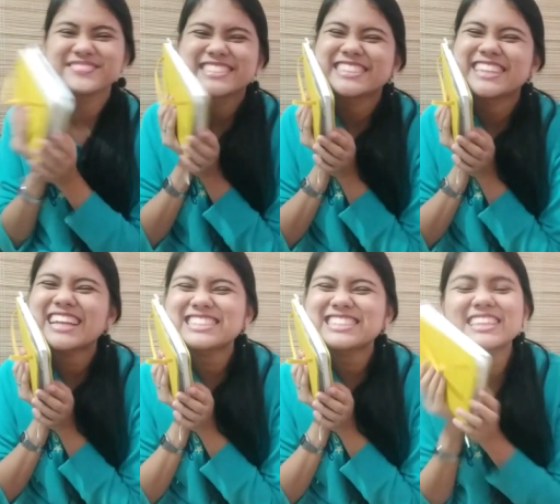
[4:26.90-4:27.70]
So
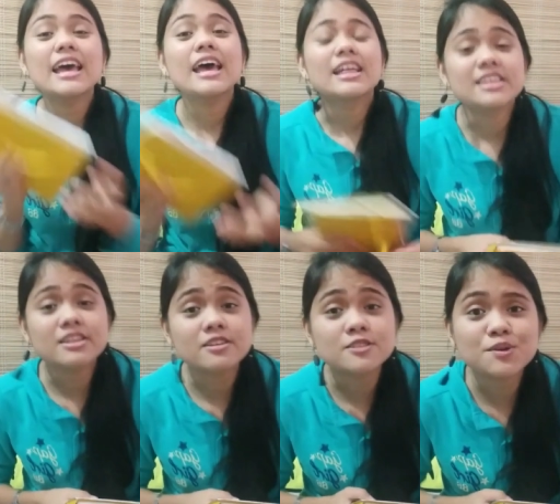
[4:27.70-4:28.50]
that's it.
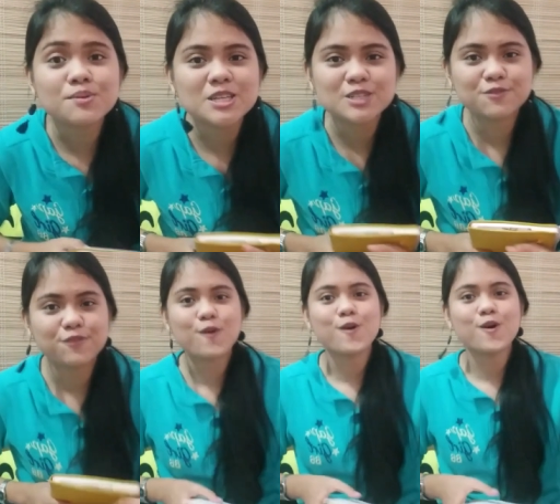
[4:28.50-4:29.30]
Thank you so much
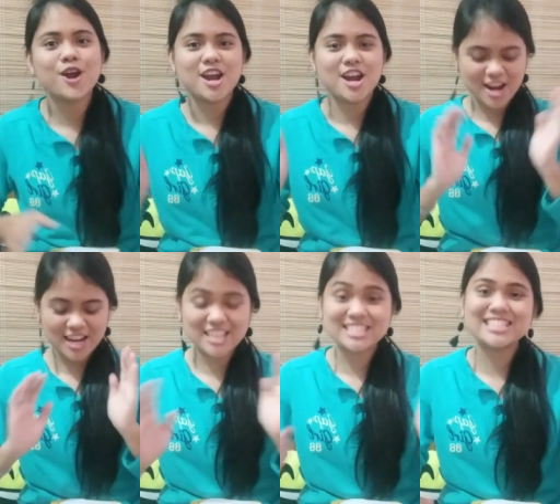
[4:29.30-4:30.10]
for
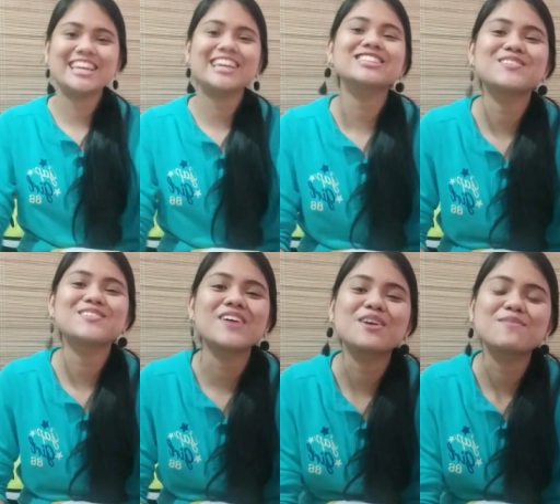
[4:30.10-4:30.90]
listening to
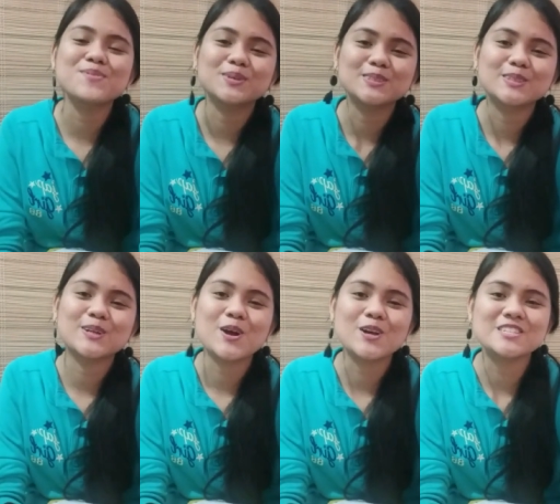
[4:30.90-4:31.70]
my
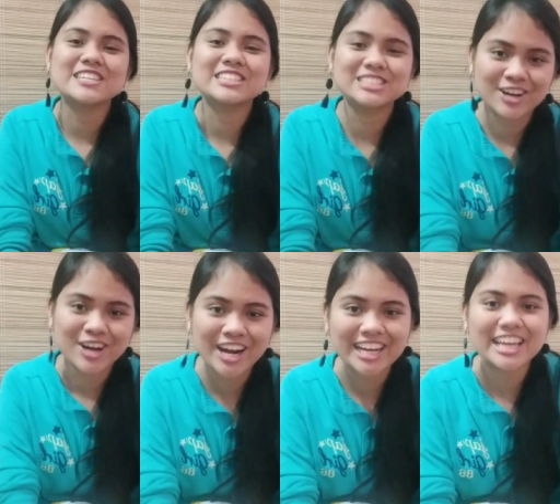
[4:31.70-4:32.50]
post-crossing
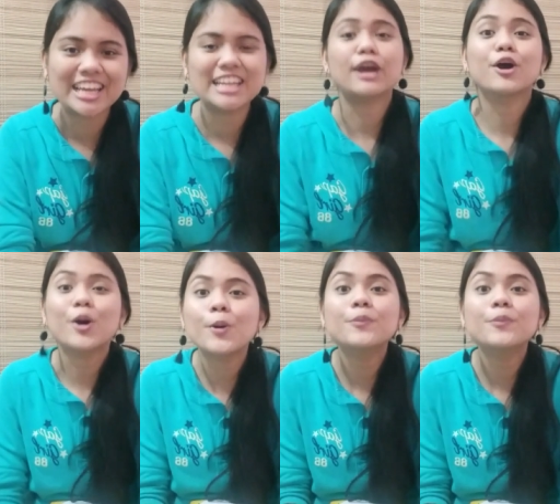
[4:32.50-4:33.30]
journey and I
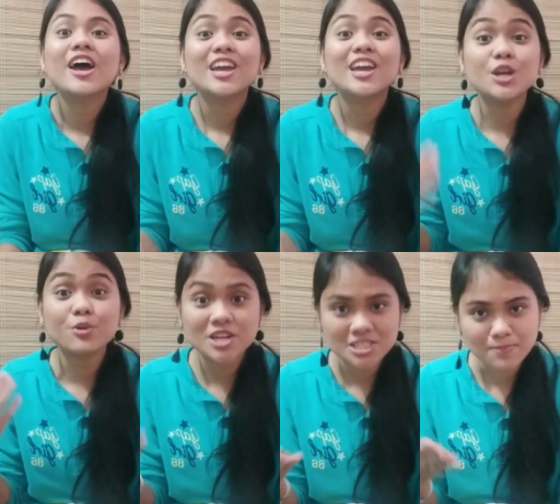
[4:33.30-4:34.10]
hope you
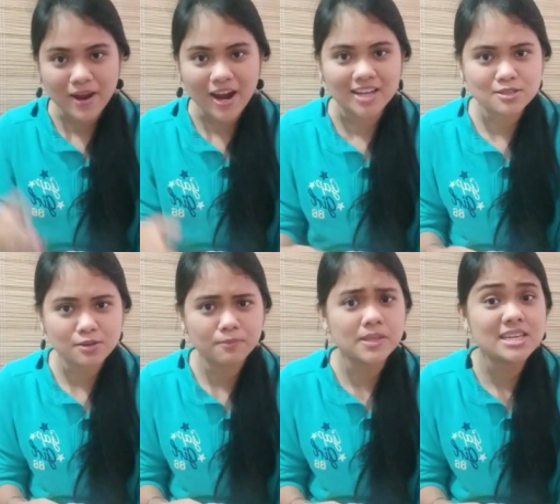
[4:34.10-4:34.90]
were inspired.
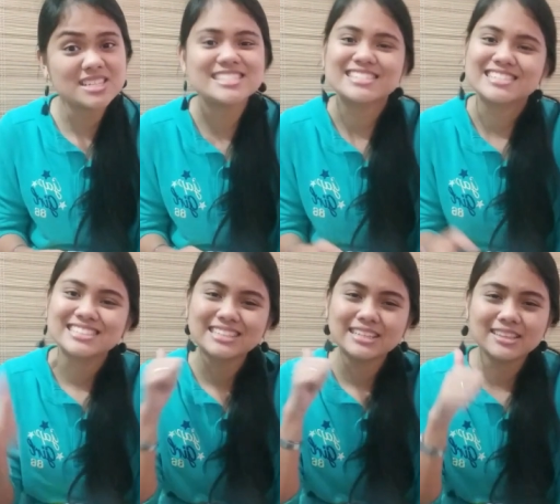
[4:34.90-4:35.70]
So please
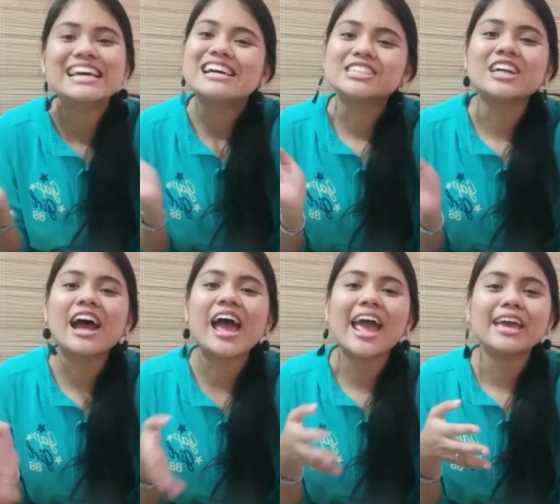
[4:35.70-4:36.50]

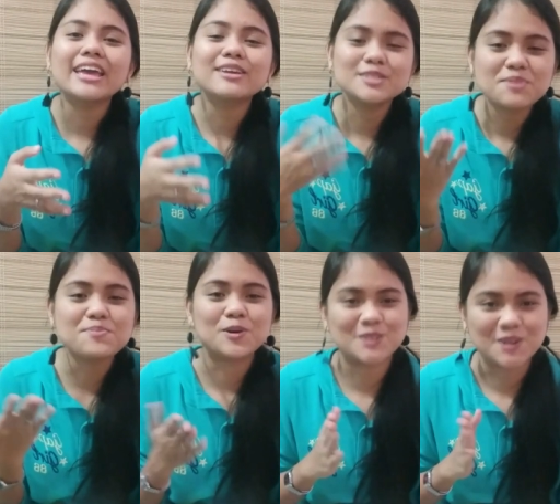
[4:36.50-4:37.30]
try using
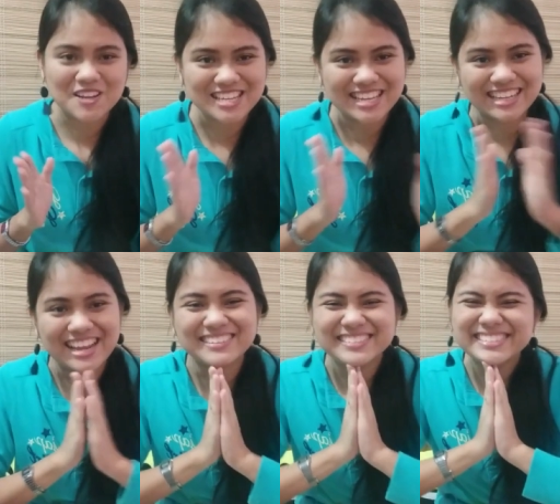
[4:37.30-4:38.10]
post-crossing
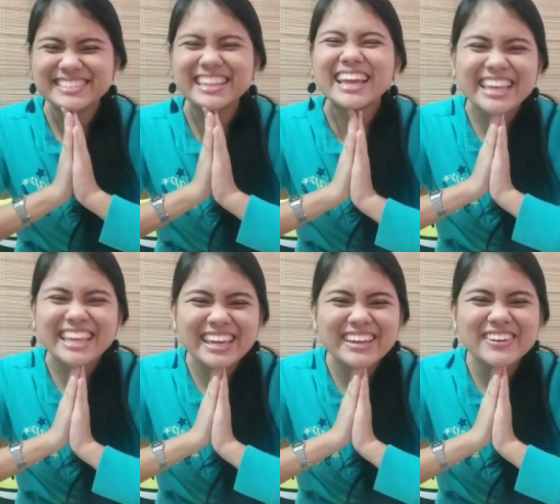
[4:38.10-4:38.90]
now. Thank
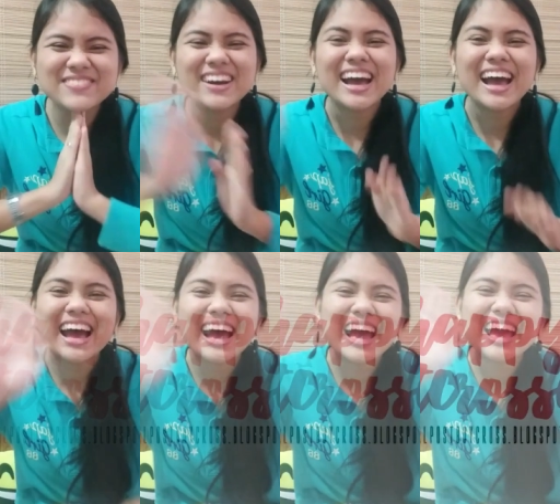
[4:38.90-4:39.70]
you.
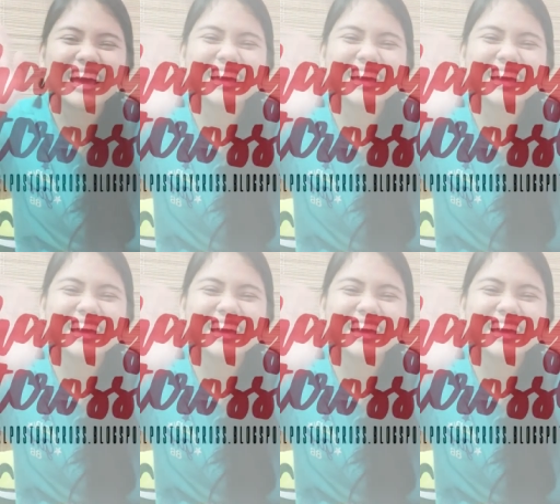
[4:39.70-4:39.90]
Bye.